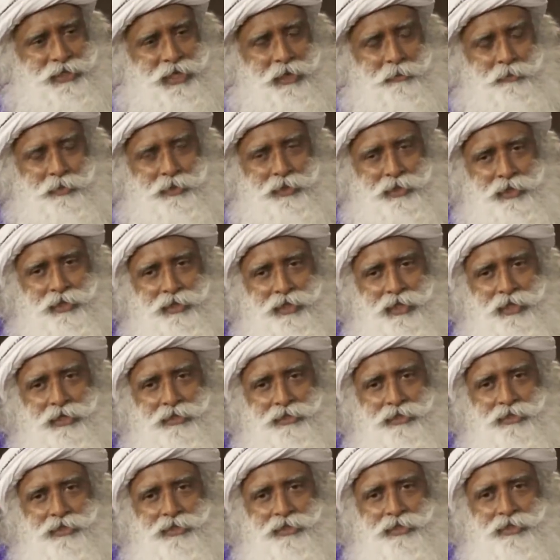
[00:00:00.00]
happening in the
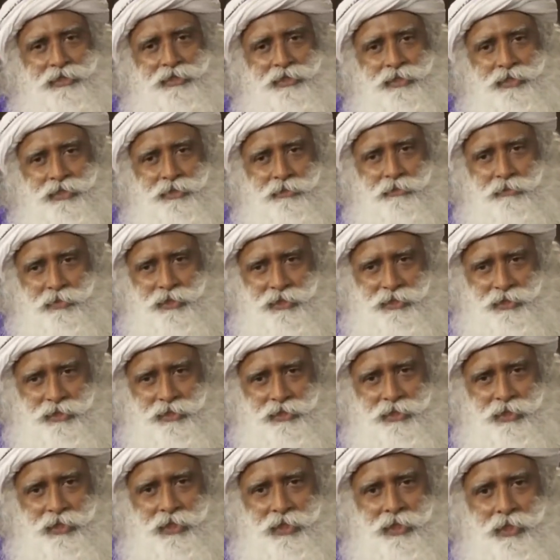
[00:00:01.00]
existence is
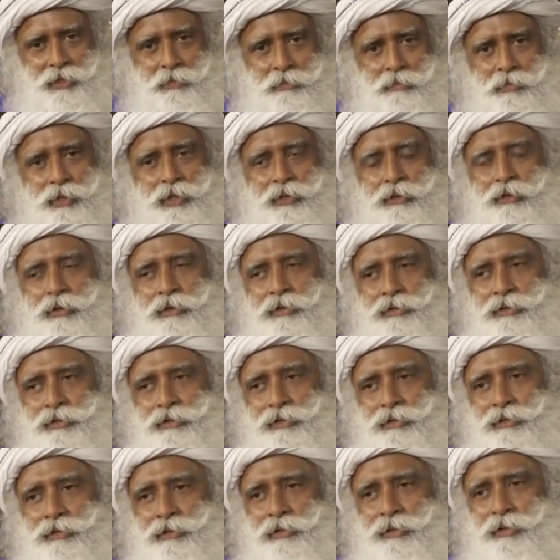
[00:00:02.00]
missed
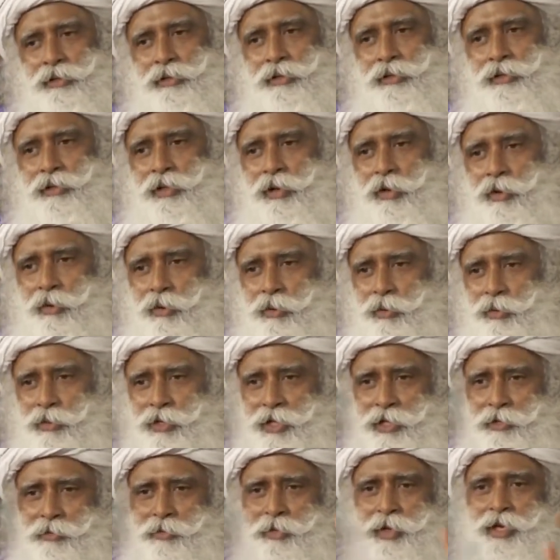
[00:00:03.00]
because the
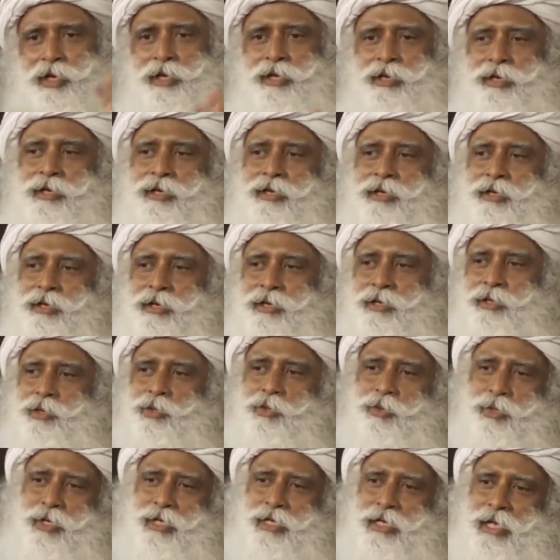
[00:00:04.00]
only way
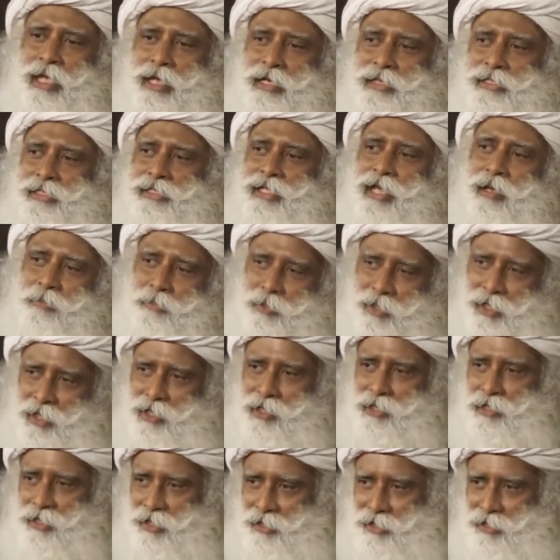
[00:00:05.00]
you can accept
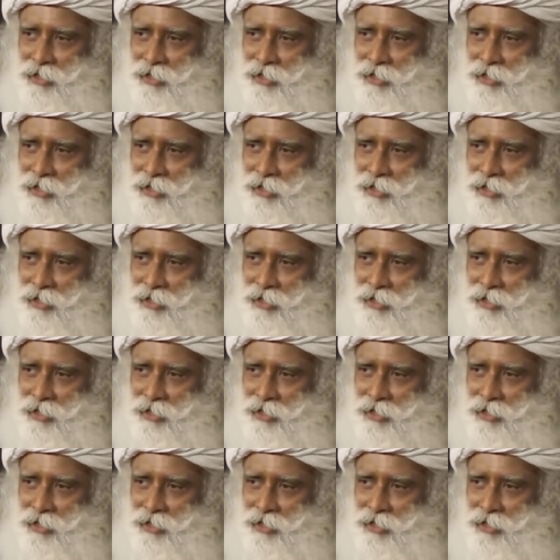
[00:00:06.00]
anything